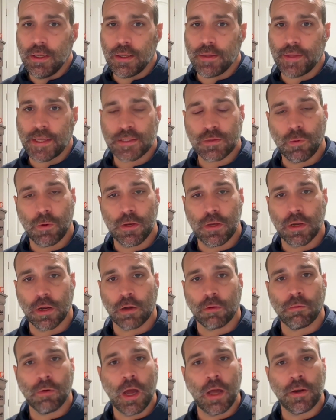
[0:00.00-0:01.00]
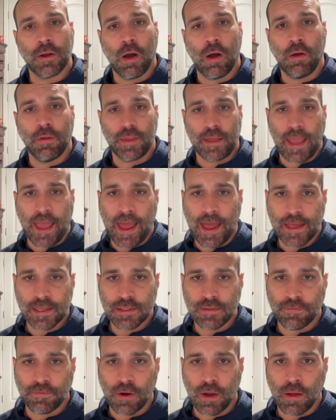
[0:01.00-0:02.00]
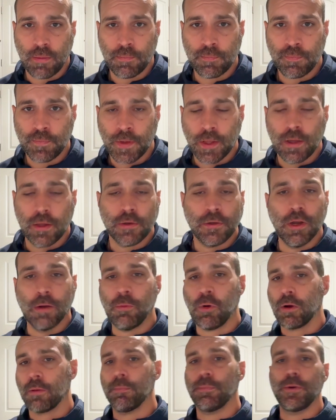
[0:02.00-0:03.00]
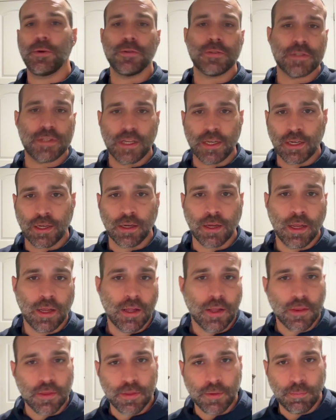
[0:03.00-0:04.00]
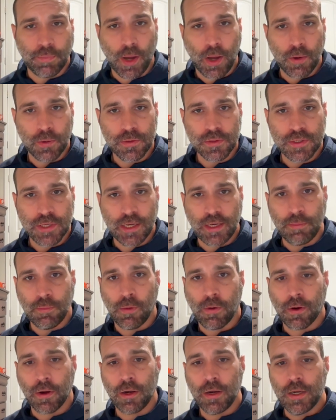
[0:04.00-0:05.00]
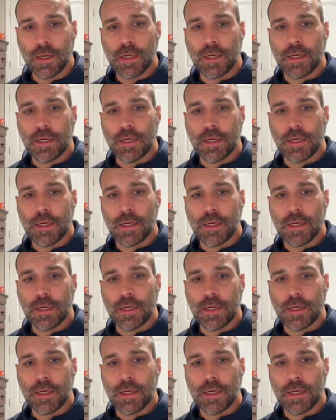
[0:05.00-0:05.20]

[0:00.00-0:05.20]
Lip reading: That's where you're going to run all the ads from. No more boosting the post anymore.